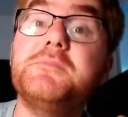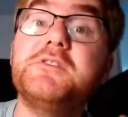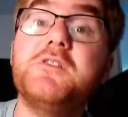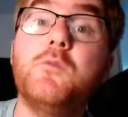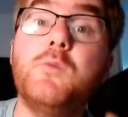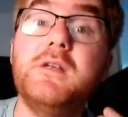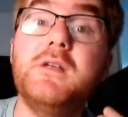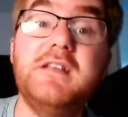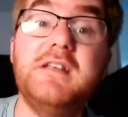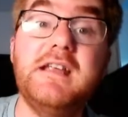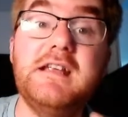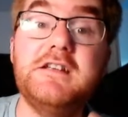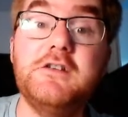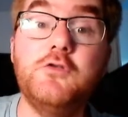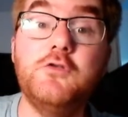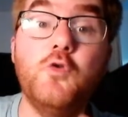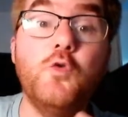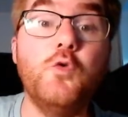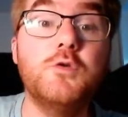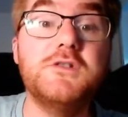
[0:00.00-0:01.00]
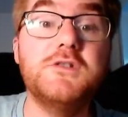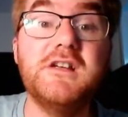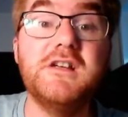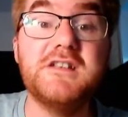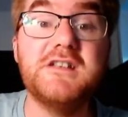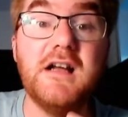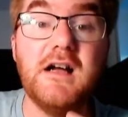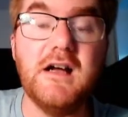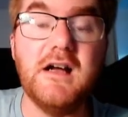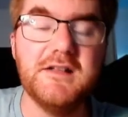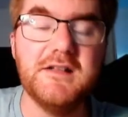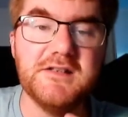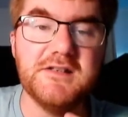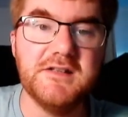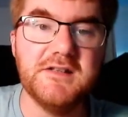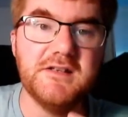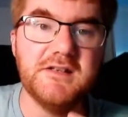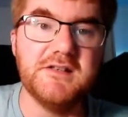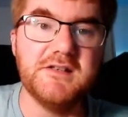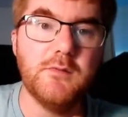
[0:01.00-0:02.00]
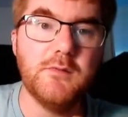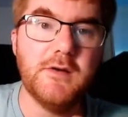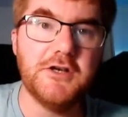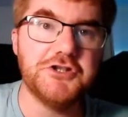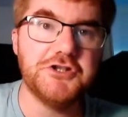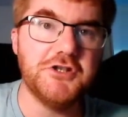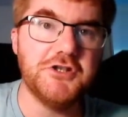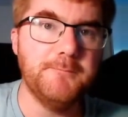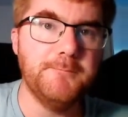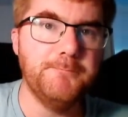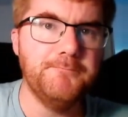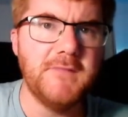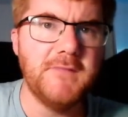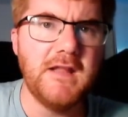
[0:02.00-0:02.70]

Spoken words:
that we need in order to answer this question.